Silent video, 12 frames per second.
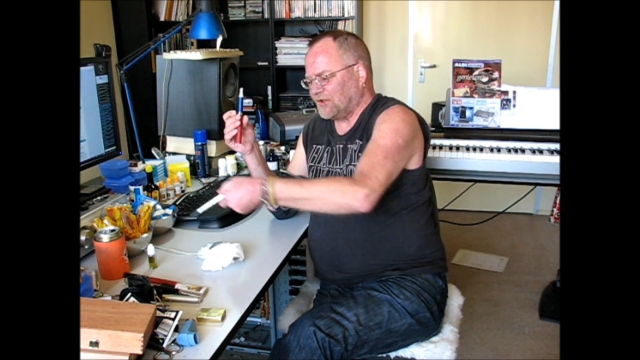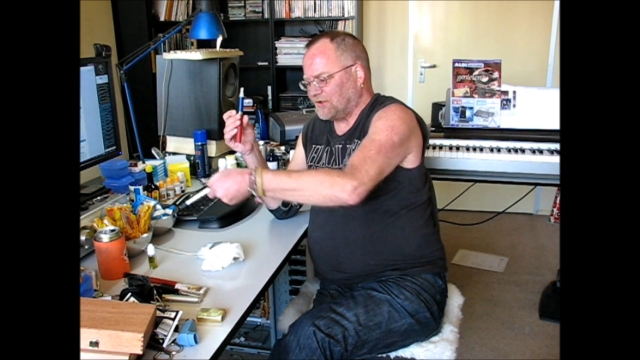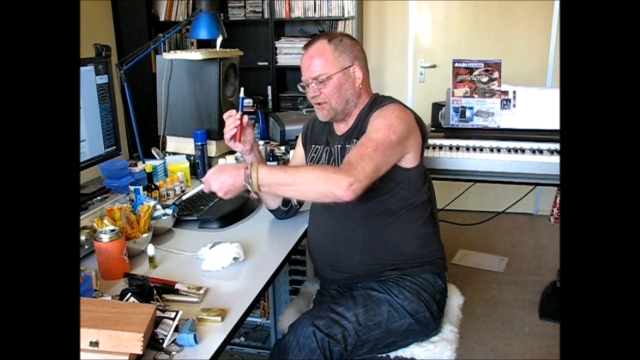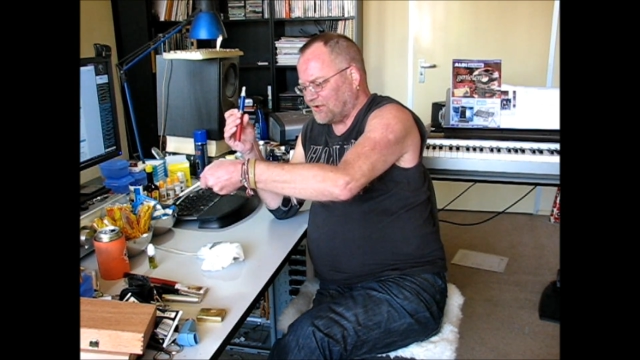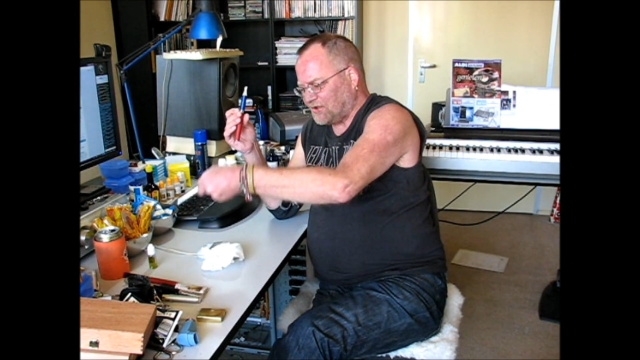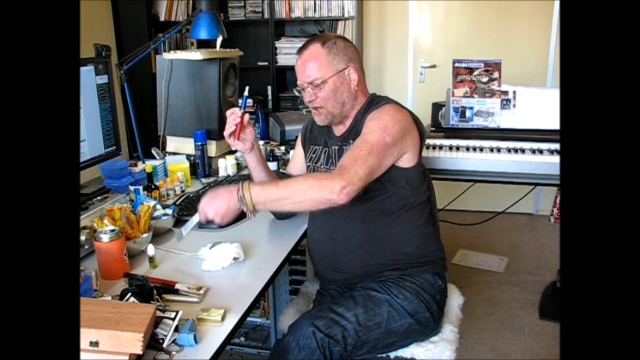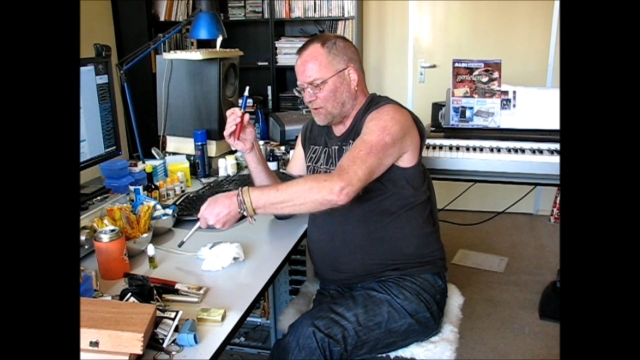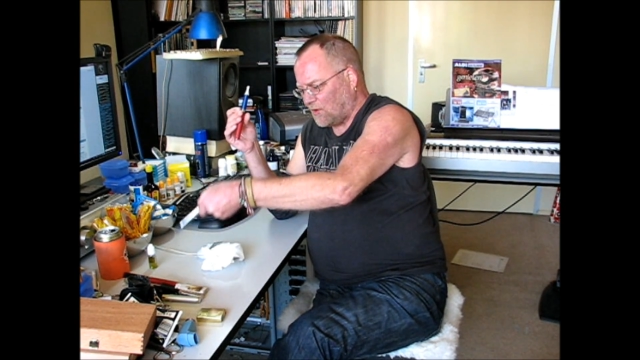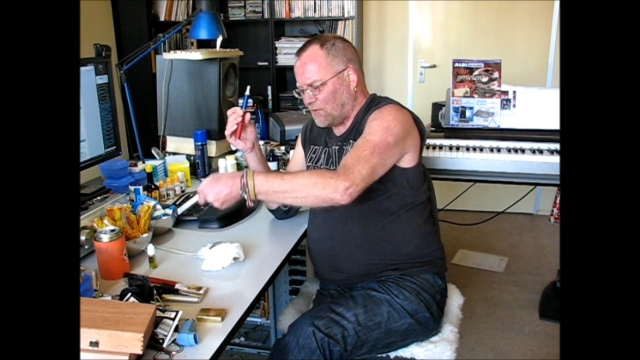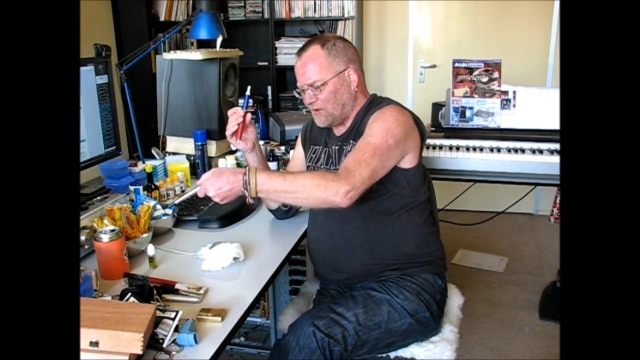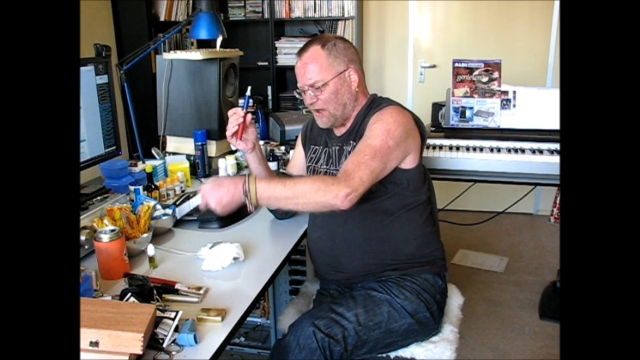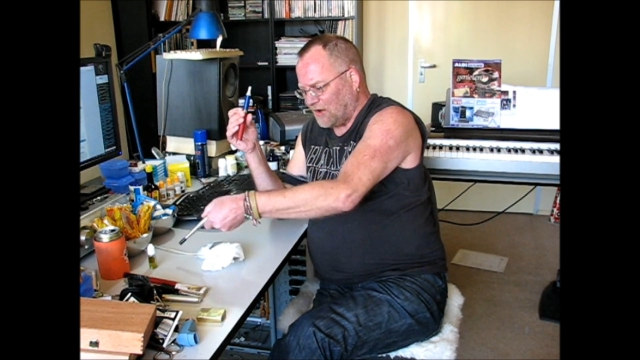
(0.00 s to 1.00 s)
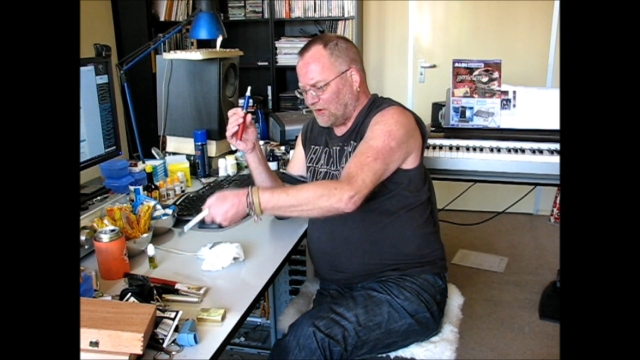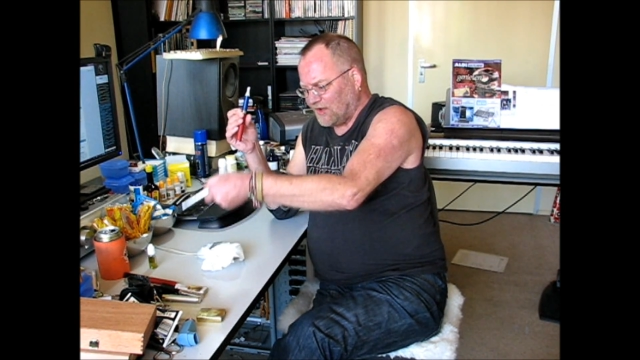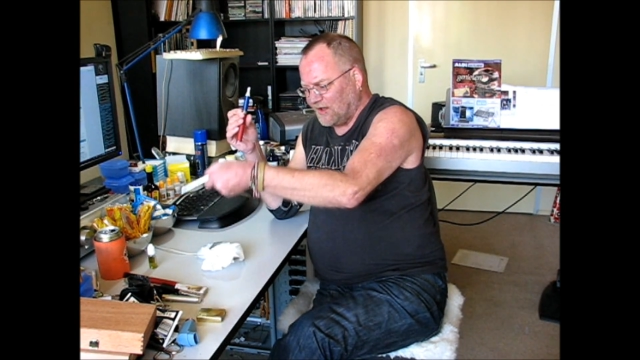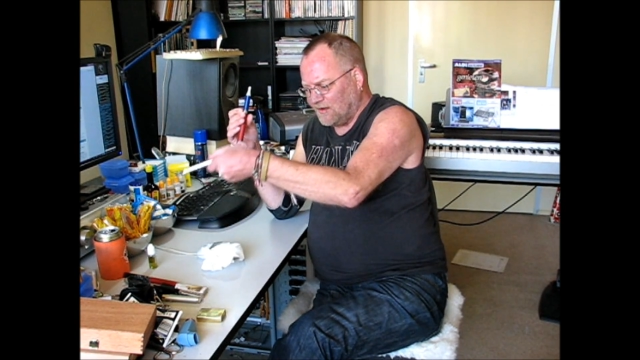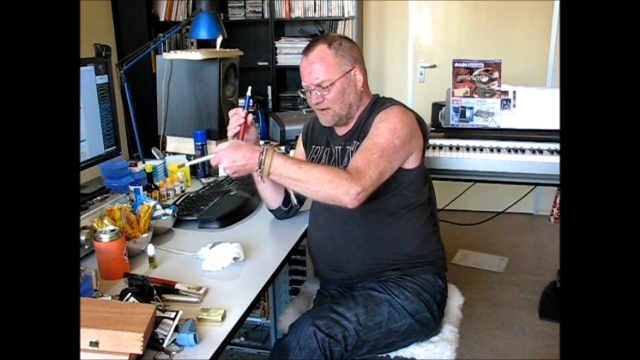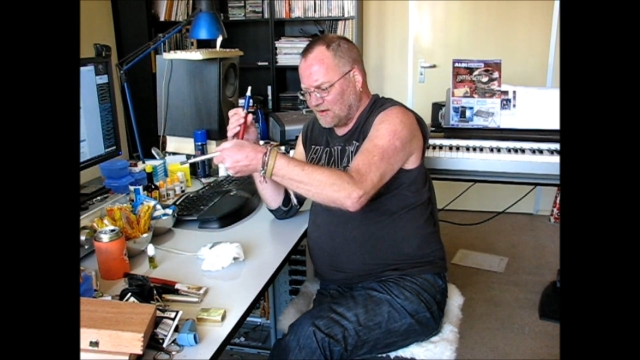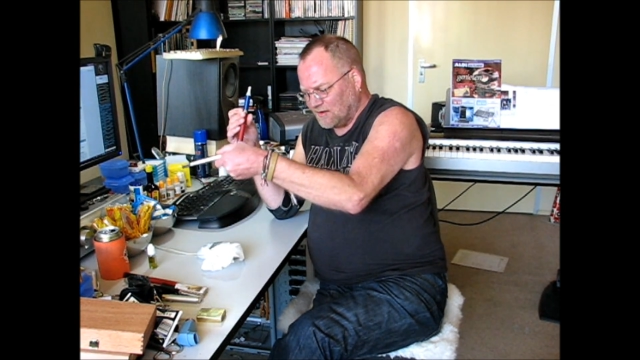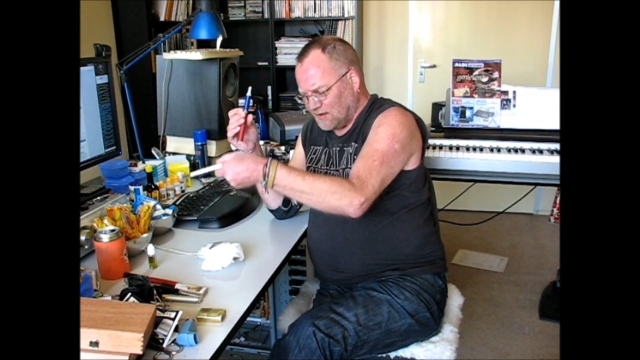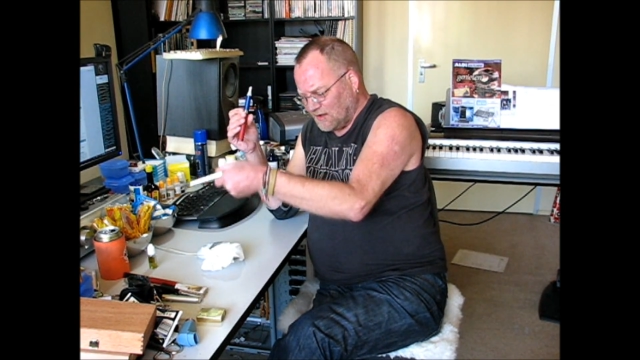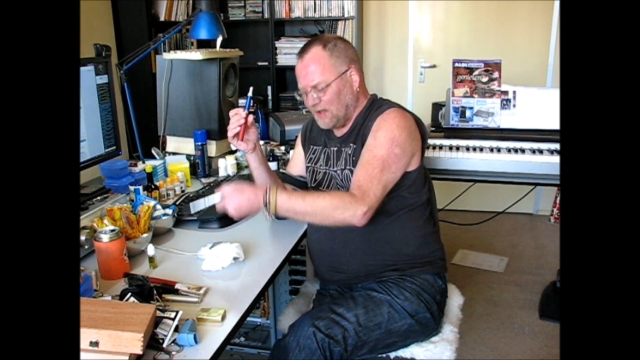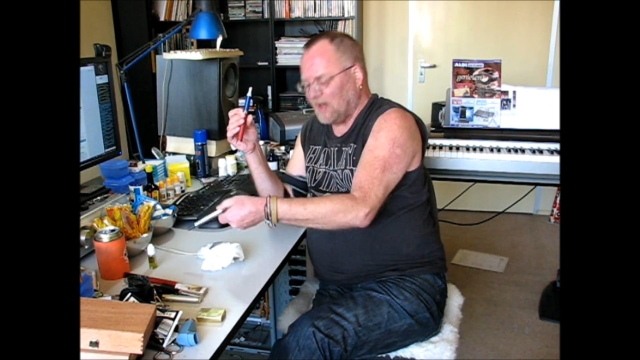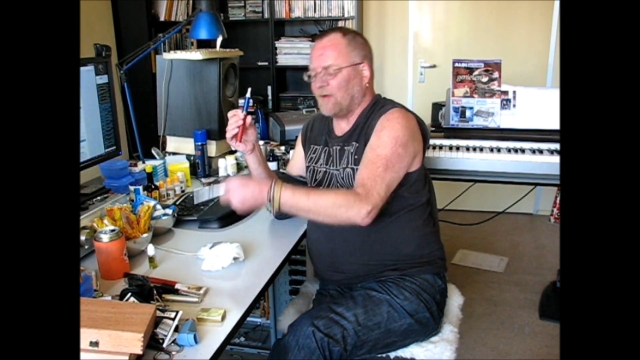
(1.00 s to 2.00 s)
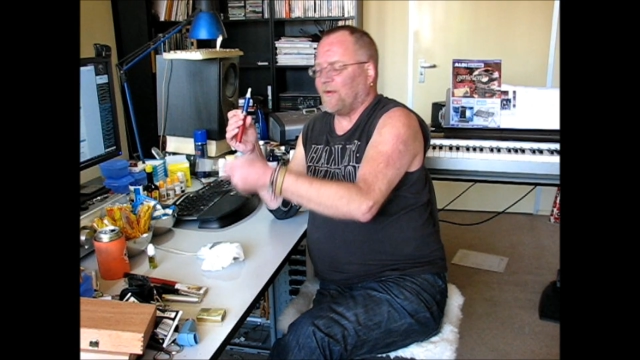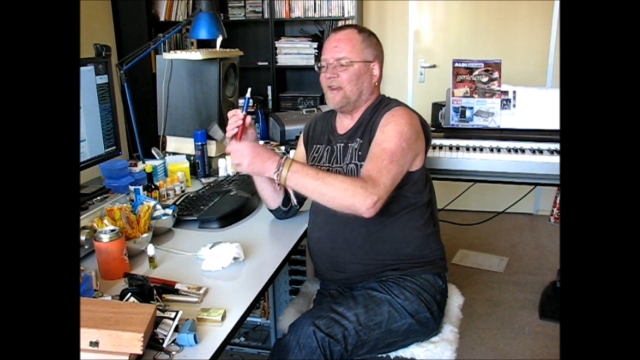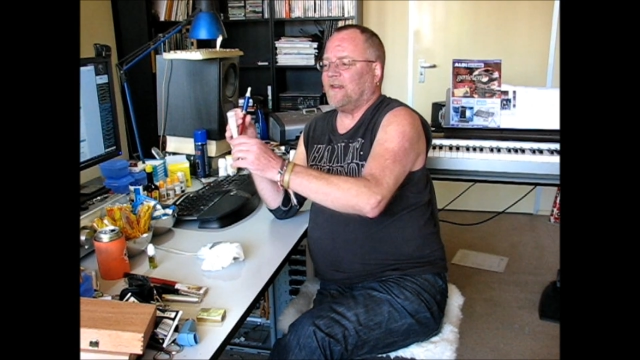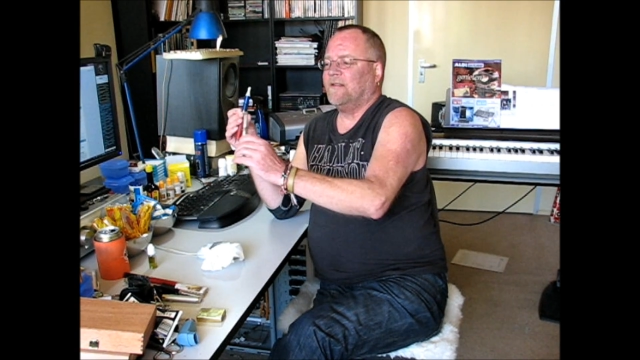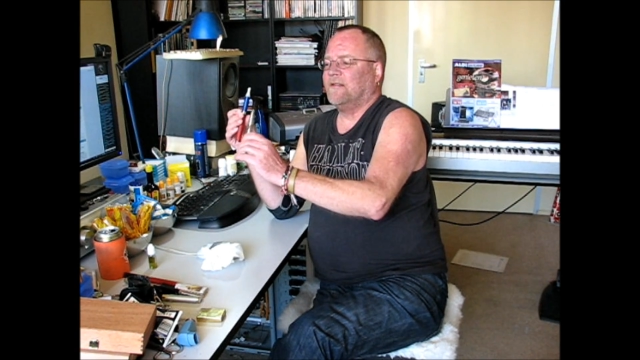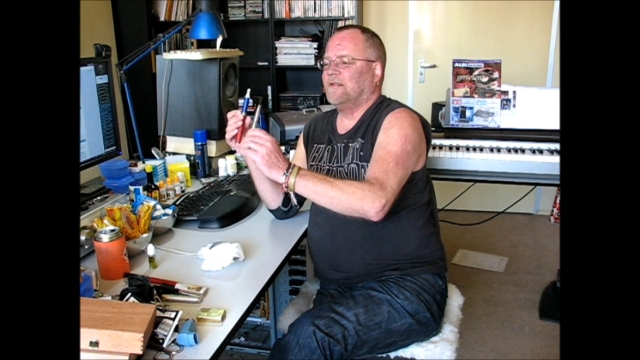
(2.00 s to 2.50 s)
it's a zero nicotine e-liquid.